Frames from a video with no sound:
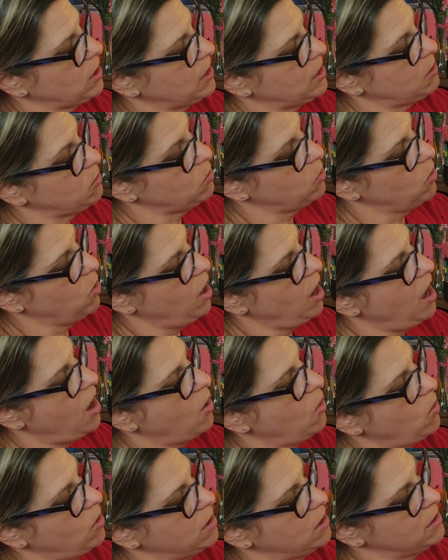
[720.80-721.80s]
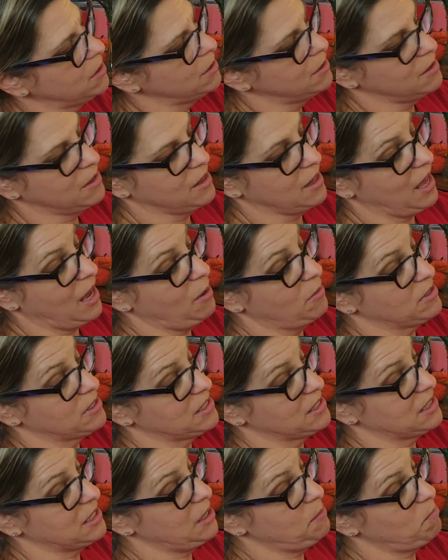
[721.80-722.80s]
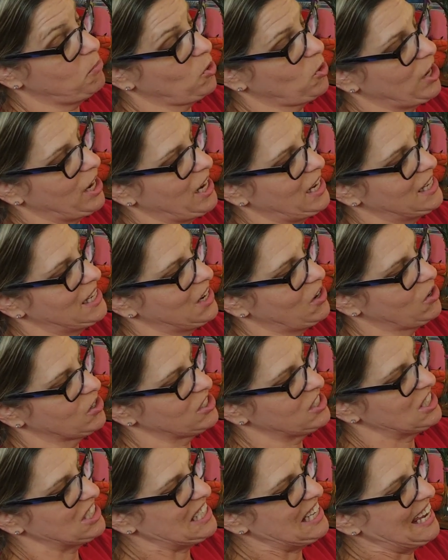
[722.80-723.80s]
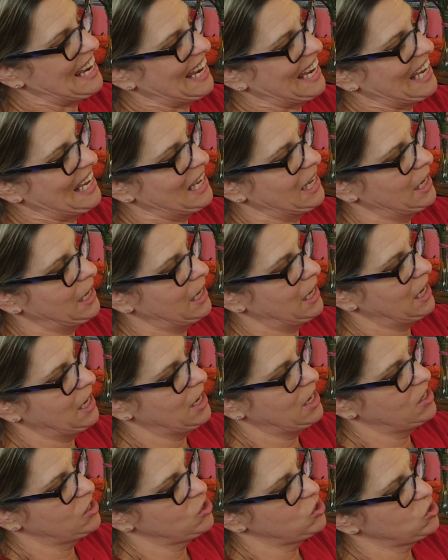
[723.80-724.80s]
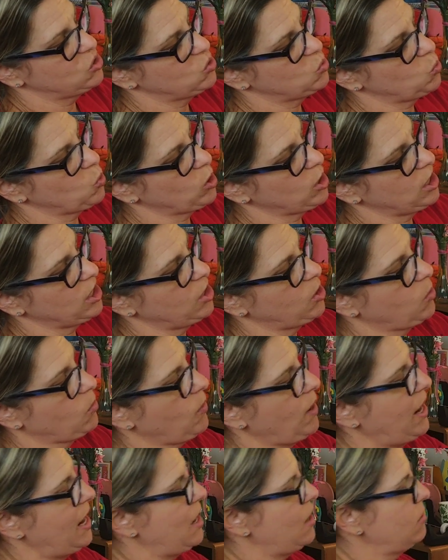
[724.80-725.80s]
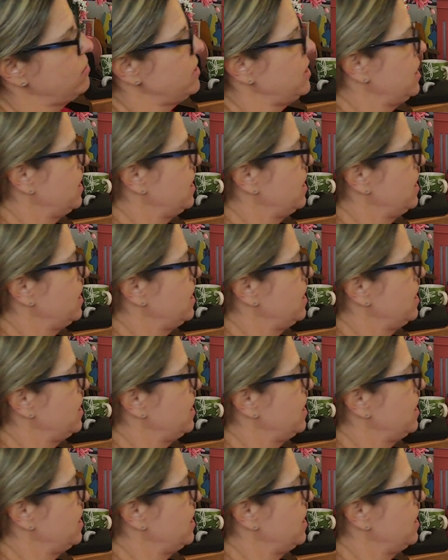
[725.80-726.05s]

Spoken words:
it. Whoa, that was slippery or slick. Swirl it around